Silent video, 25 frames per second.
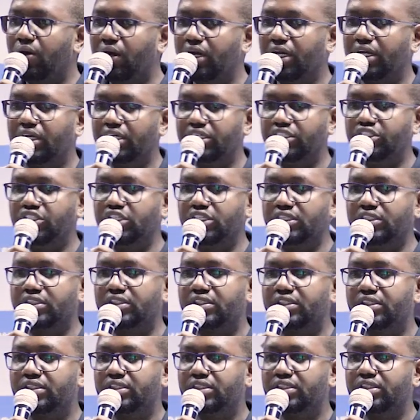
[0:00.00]
our
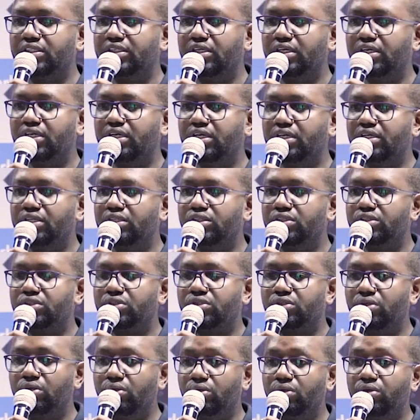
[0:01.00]
agents.
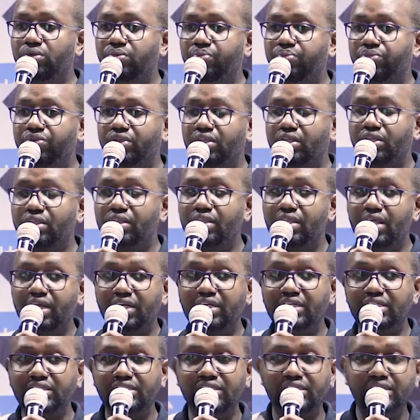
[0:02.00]
So
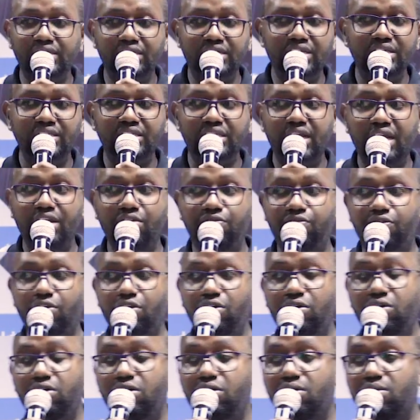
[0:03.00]
that is designed
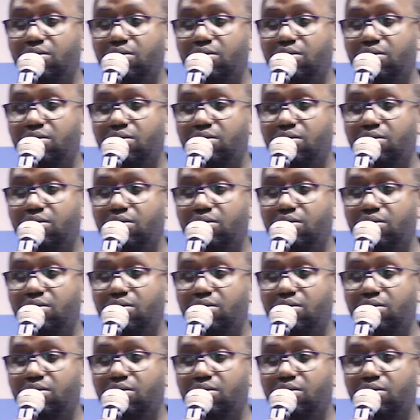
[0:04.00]
for